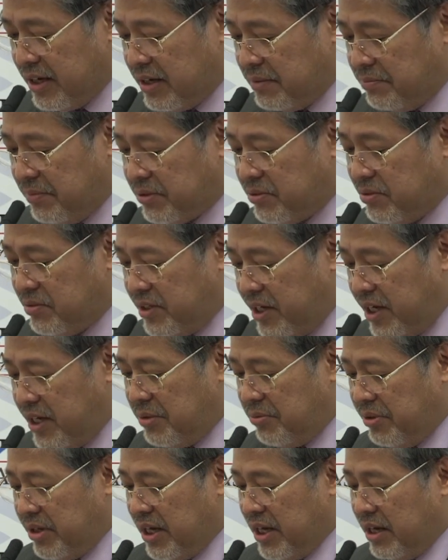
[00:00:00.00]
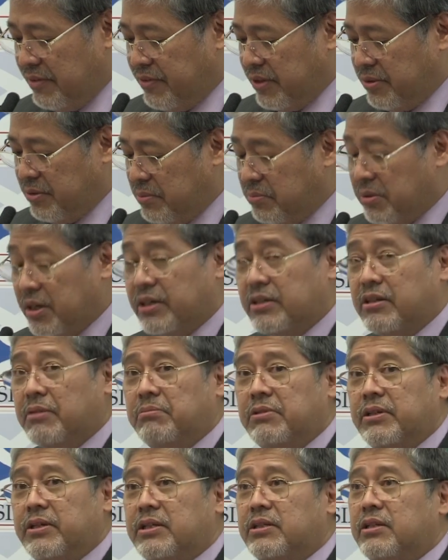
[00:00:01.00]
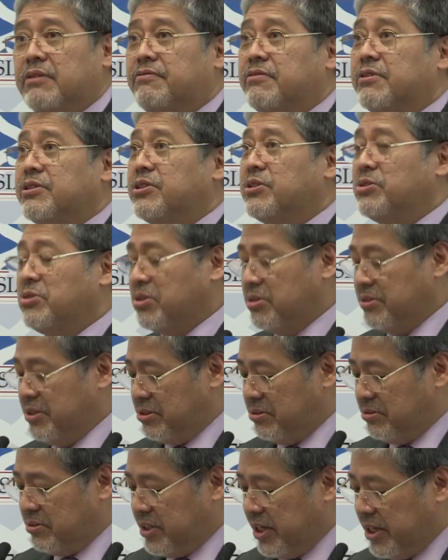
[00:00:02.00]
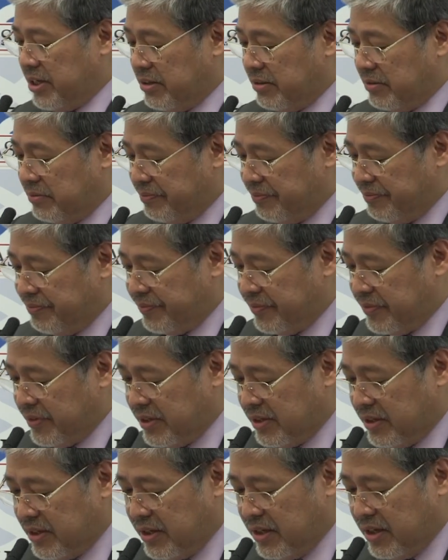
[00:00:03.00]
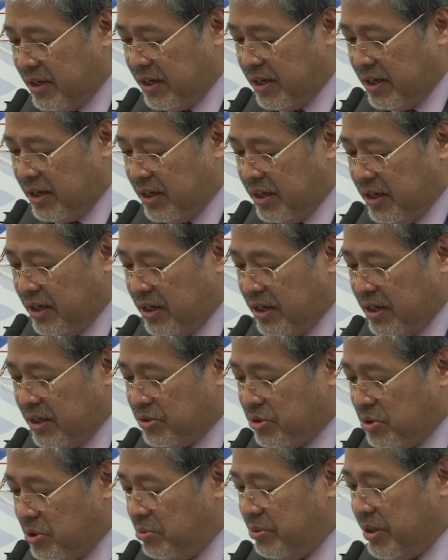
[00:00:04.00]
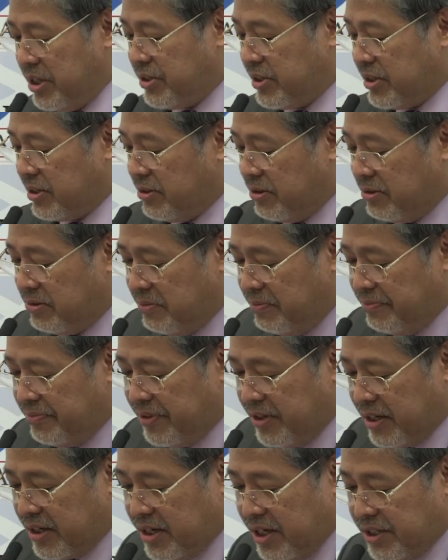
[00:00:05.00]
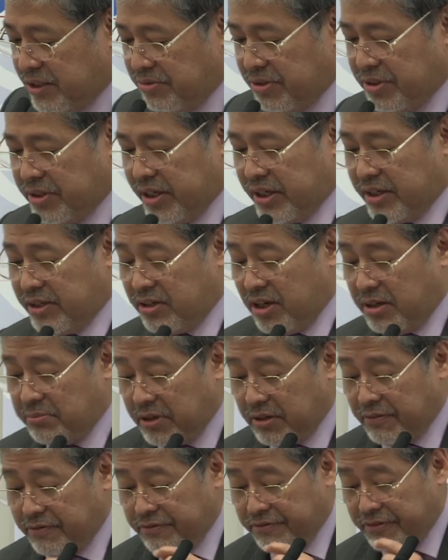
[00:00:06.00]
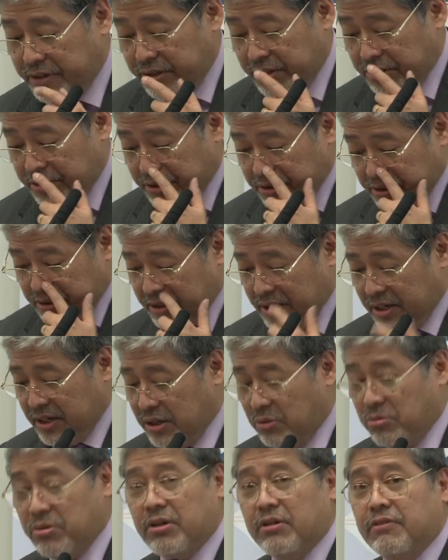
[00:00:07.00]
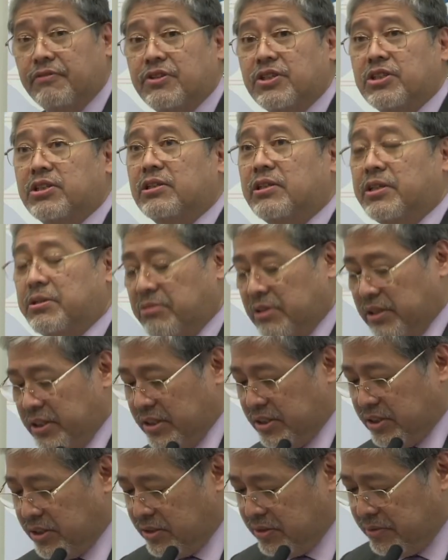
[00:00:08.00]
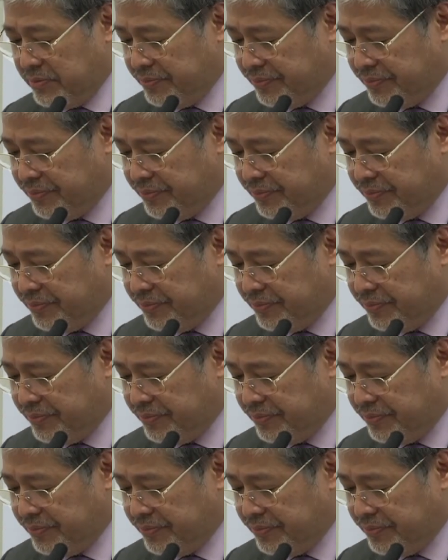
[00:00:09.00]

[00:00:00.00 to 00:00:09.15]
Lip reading: But today, we have a remarkably different story to tell. 2 weeks ago, the country's economic figures were officially released.